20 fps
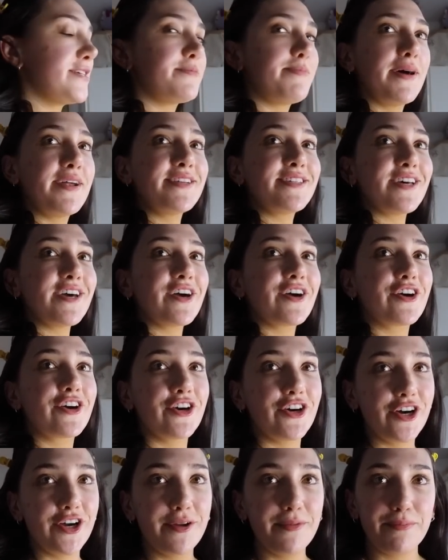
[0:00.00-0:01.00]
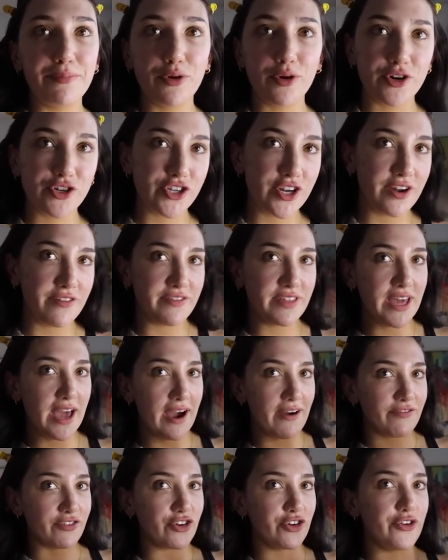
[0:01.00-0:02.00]
I spent a good portion of the
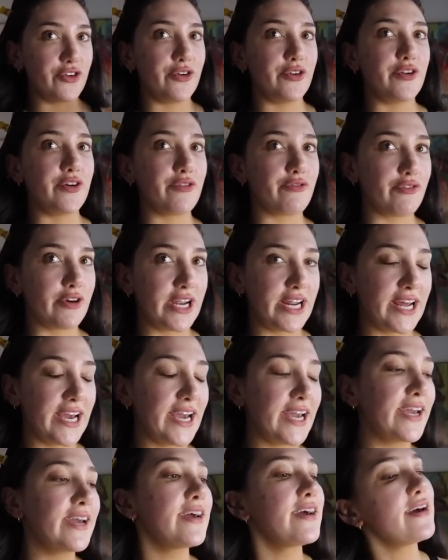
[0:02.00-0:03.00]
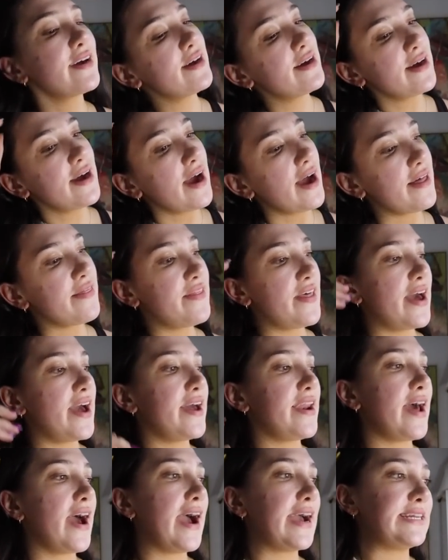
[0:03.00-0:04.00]
afternoon reading and
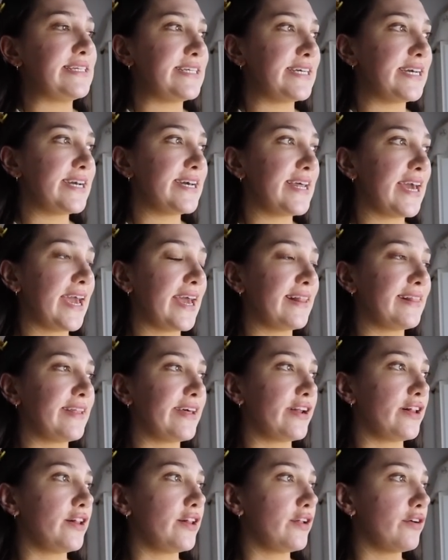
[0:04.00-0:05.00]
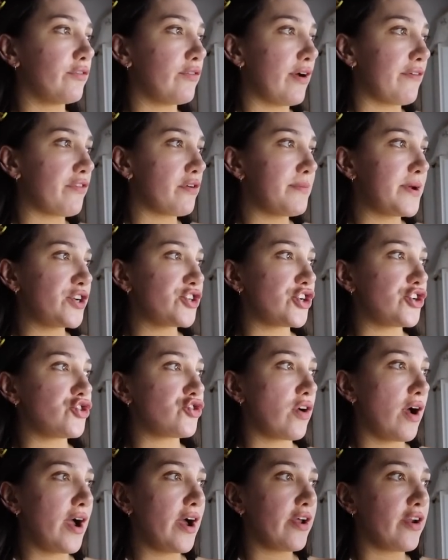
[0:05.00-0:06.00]
then I did a little Reformation
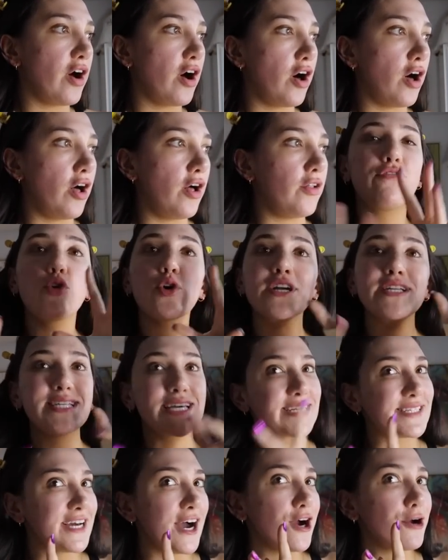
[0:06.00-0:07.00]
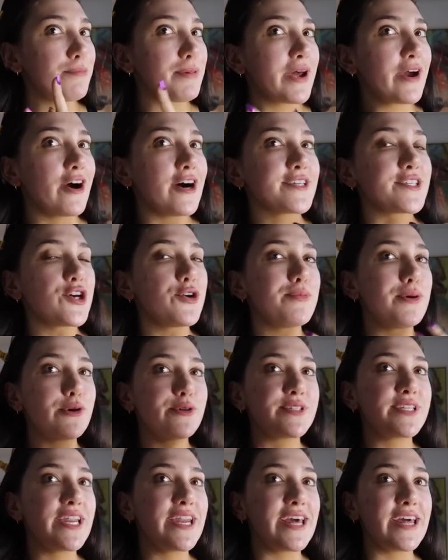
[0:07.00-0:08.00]
try-on haul for TikTok, but I also
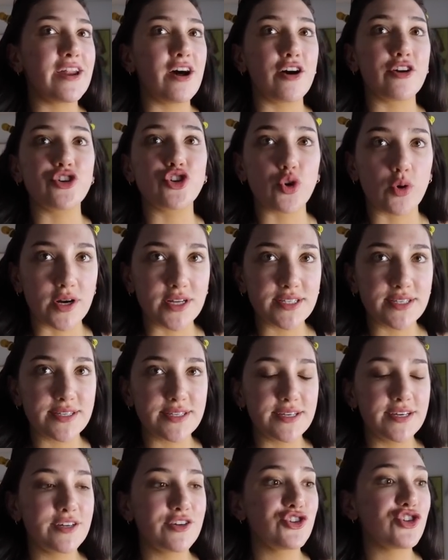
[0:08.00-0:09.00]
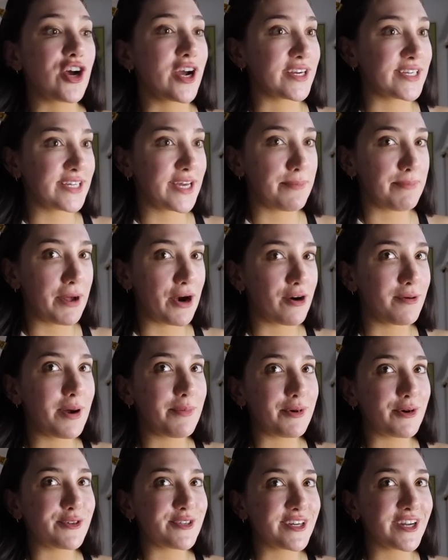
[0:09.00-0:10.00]
posted it on Shorts. Trying to get better
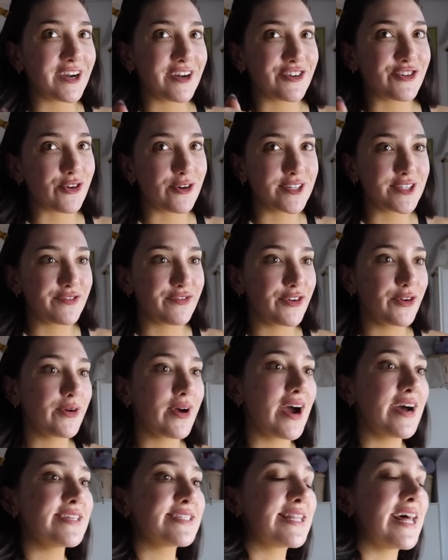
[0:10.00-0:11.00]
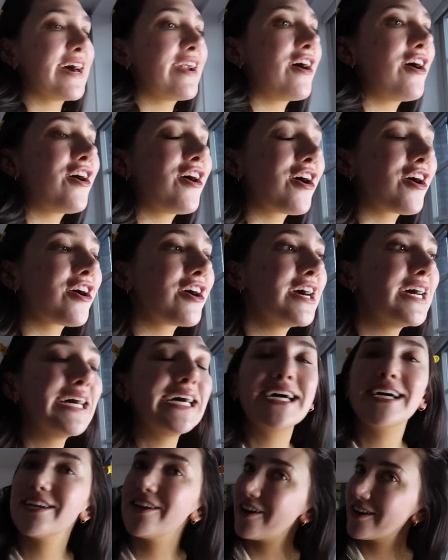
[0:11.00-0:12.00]
about posting on Shorts for you guys that are
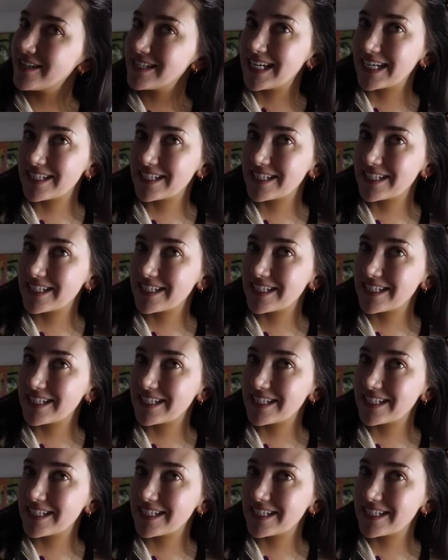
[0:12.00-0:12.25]
not on